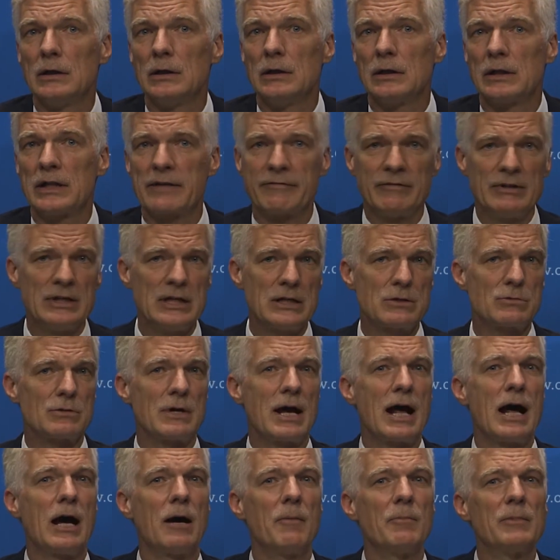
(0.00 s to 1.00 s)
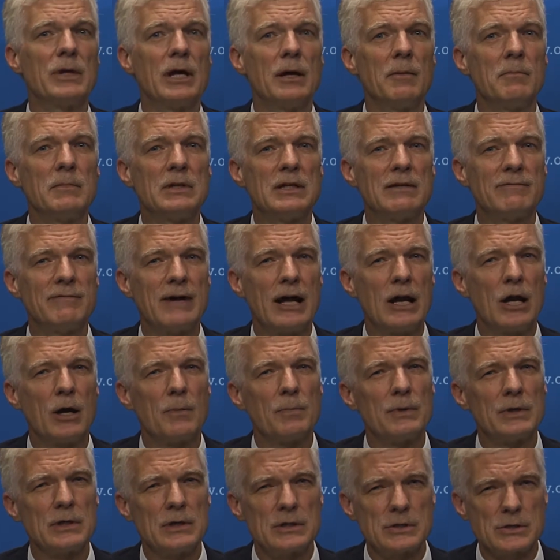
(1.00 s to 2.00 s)
They will need to help them develop
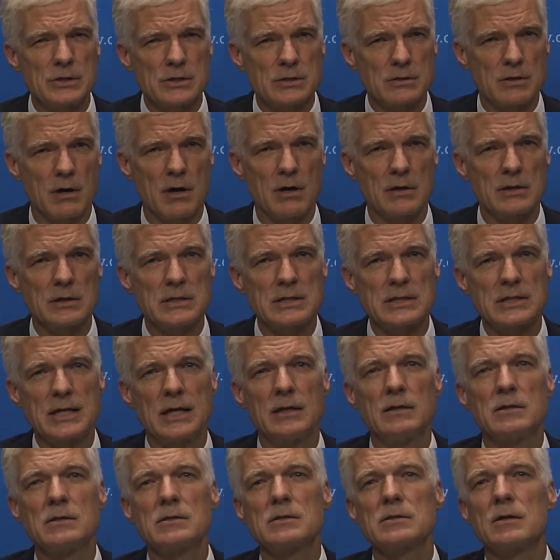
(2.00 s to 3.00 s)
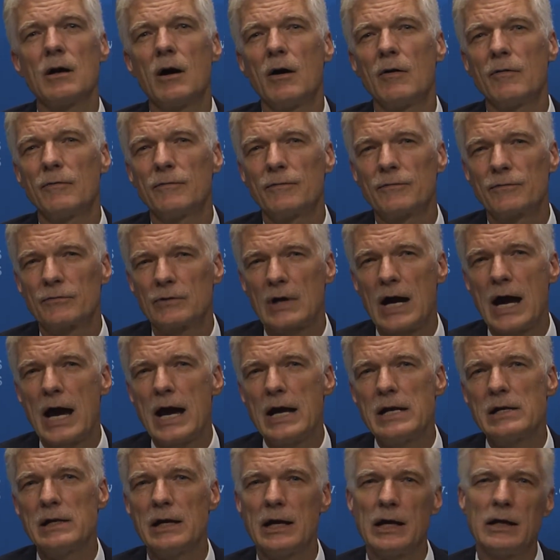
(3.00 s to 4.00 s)
a strong sense of
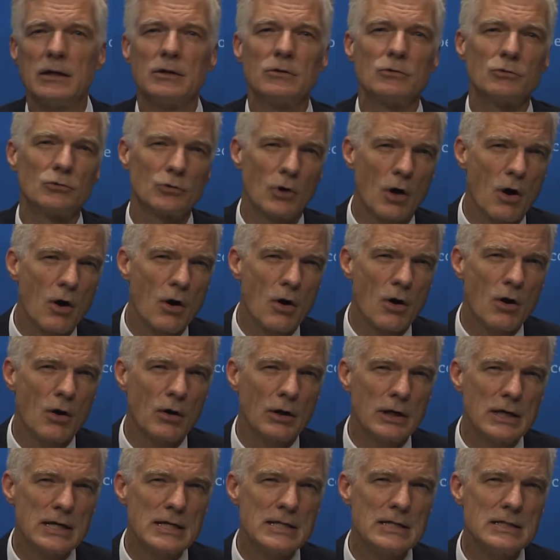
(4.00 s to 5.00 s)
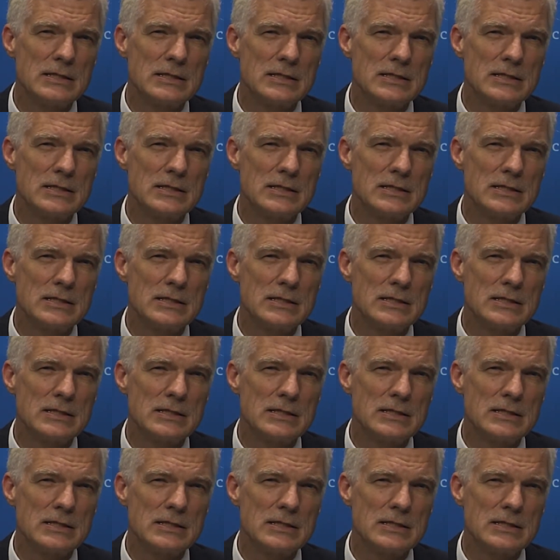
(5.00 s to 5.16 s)
right and wrong, a